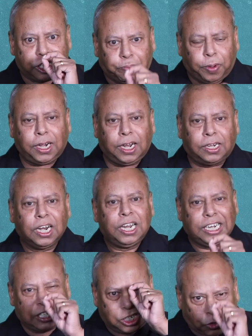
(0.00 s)
Spirit,
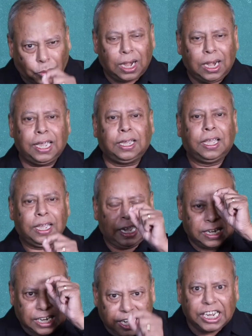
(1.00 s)
is dwelling
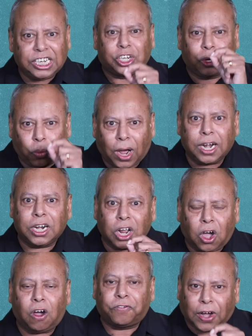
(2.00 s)
in each one
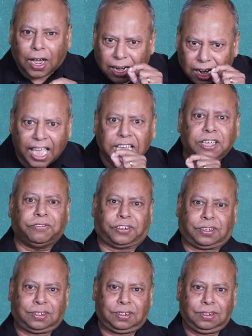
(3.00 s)
of our
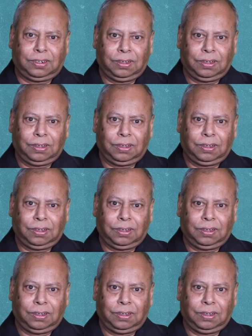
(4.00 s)
lives.